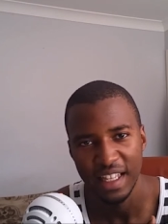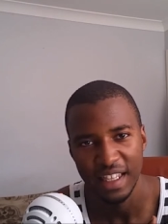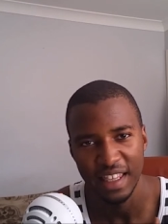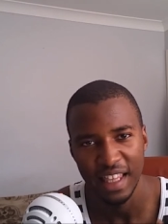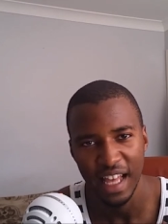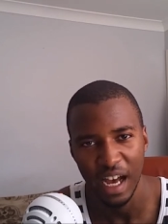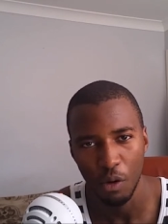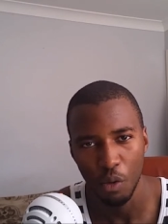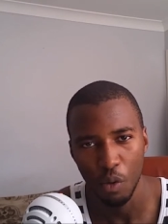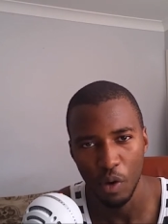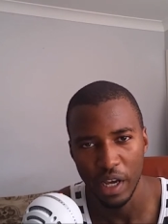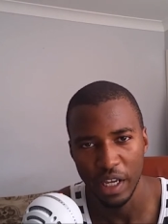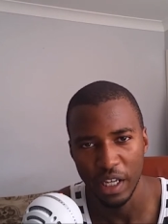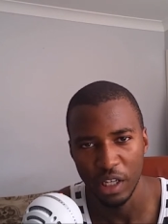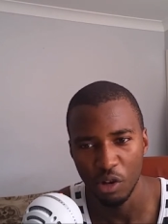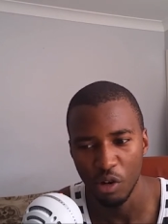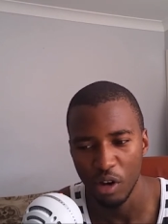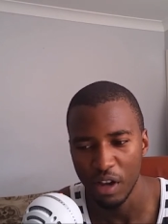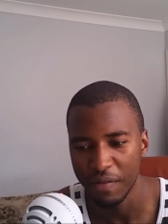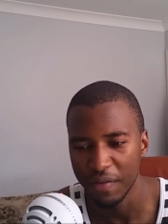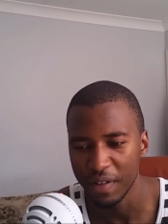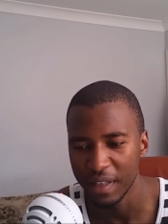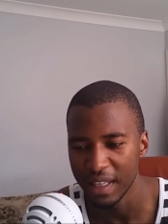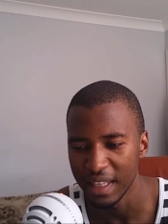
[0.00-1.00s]
That way you
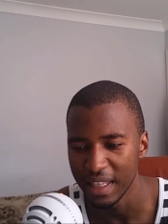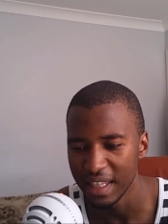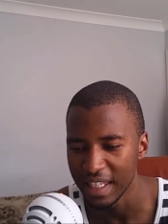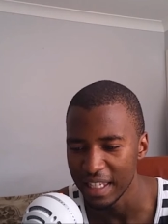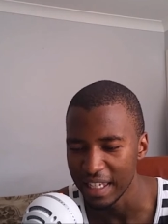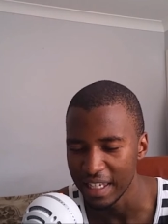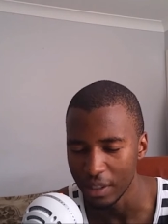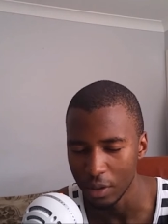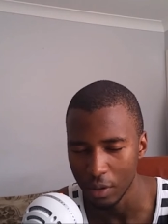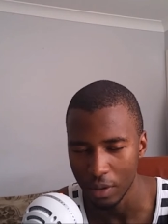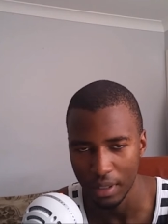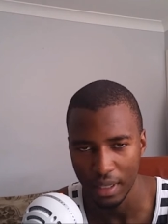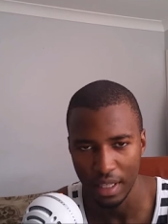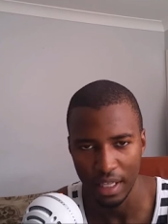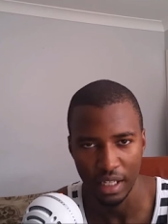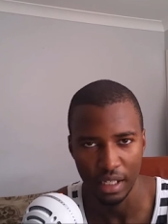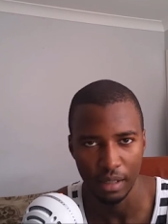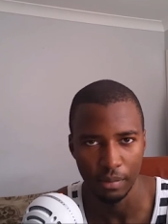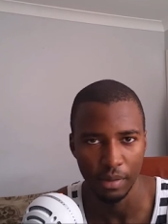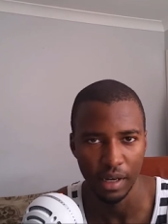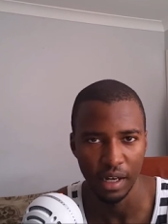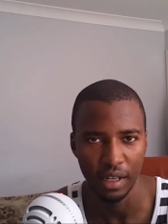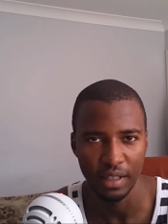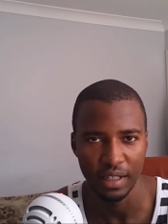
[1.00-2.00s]
don't even need to think
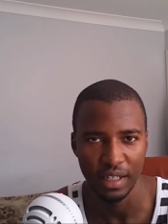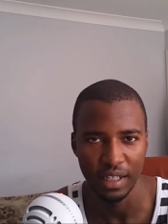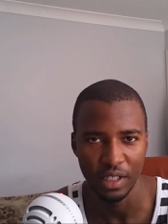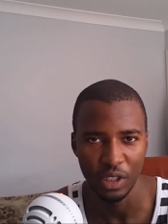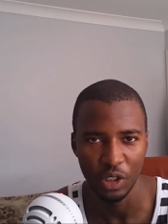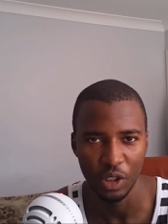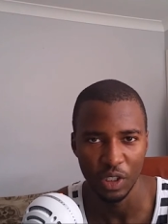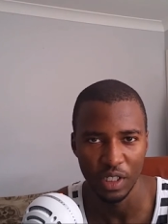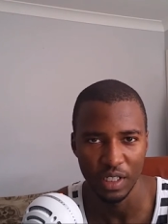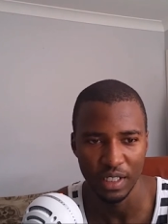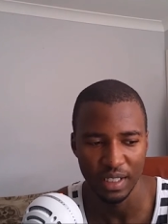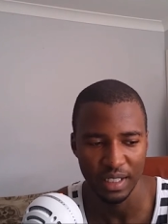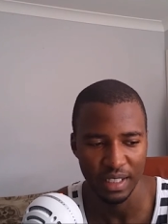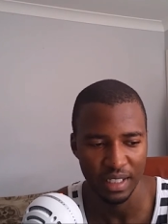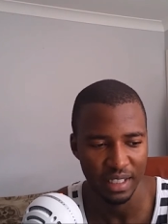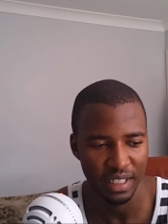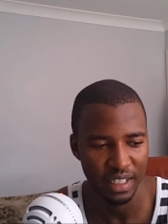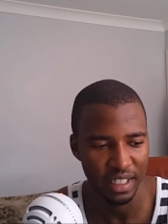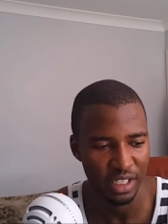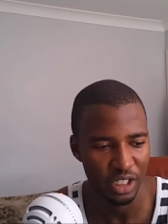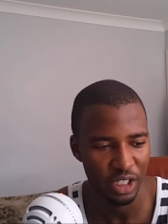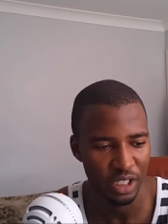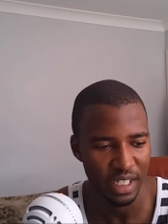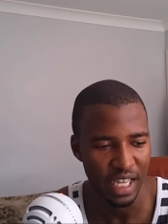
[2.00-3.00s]
about it. It
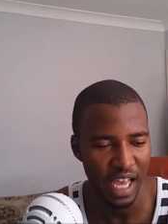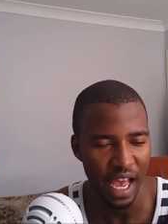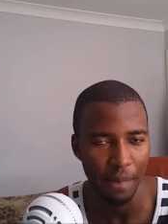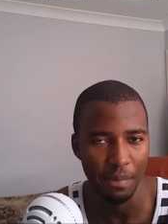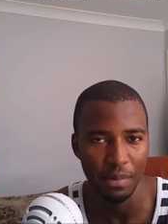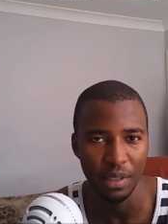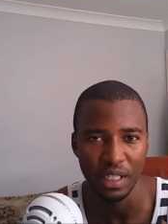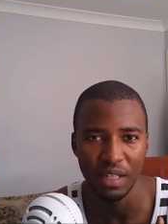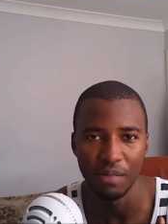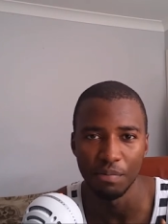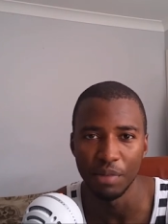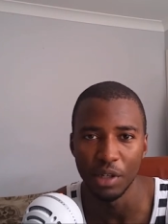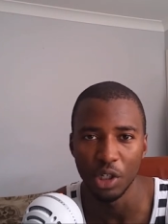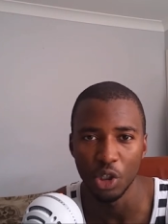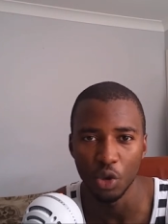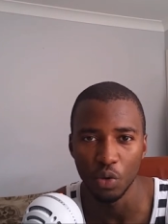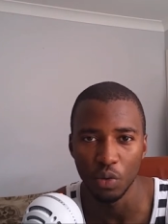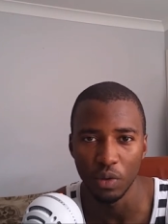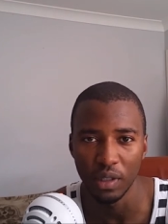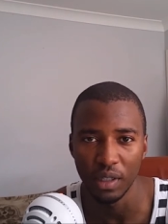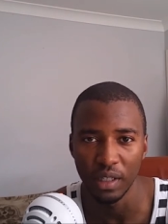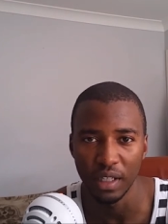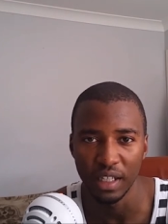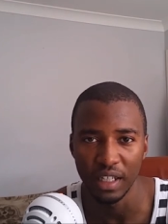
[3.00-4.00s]
just happens
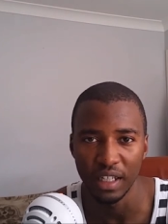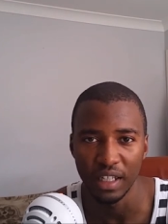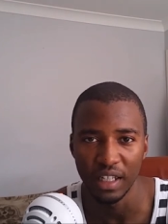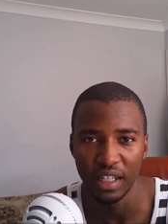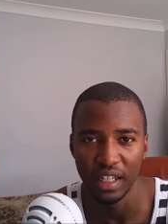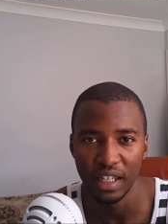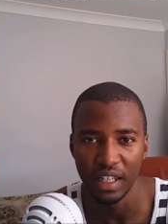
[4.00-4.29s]
habitually.